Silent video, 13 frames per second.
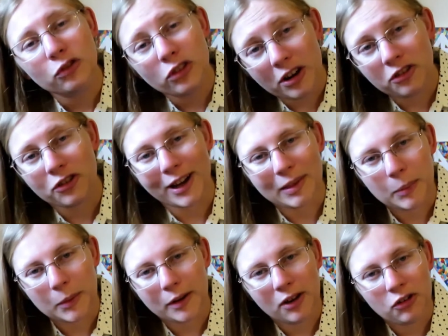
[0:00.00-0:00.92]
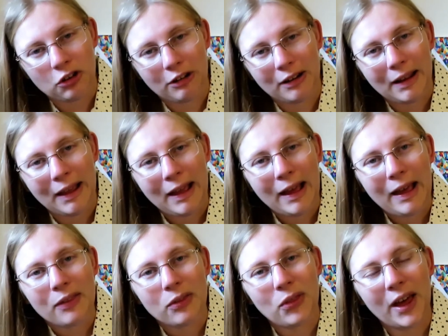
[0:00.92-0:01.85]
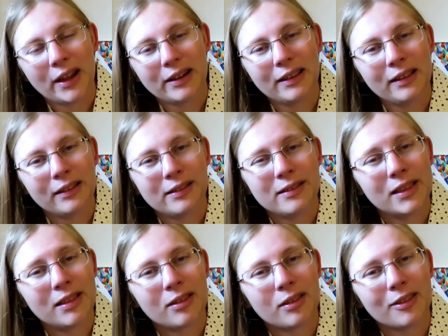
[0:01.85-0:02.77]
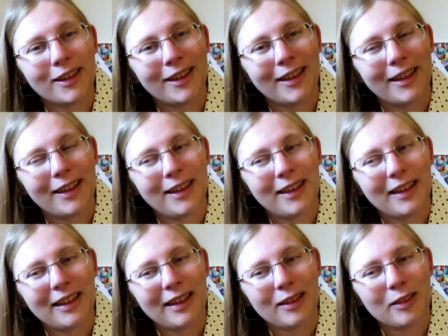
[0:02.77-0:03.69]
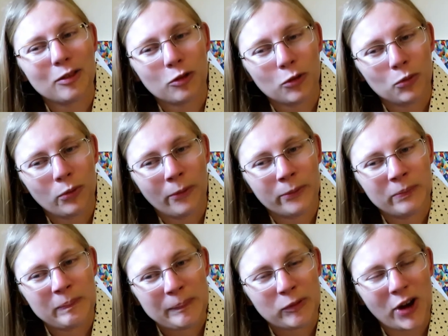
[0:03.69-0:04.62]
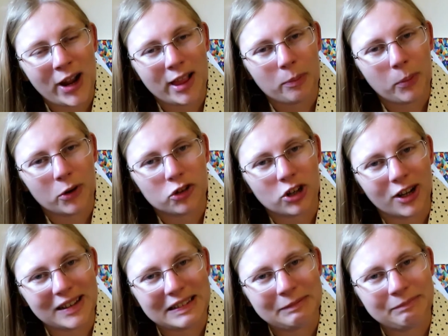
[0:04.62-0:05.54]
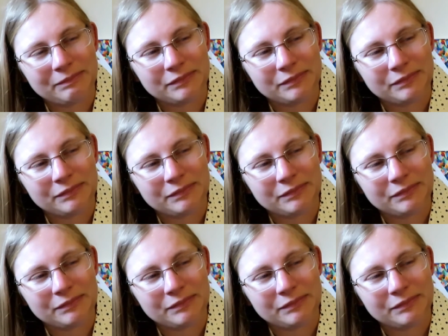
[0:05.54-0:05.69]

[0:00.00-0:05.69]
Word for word: their transportation. That is a zoo transport truck